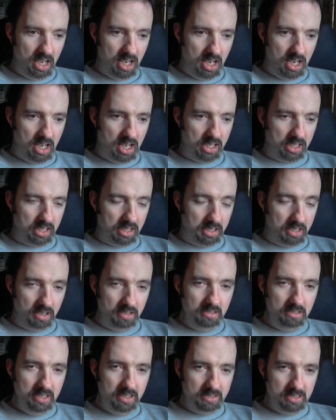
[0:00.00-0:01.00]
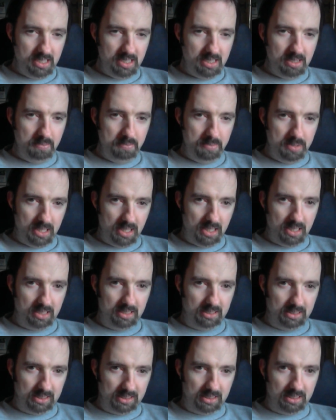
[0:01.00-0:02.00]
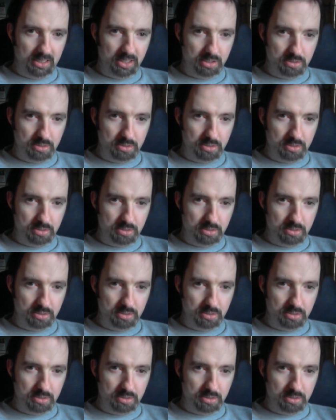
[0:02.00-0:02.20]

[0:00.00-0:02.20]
I know there are some things that you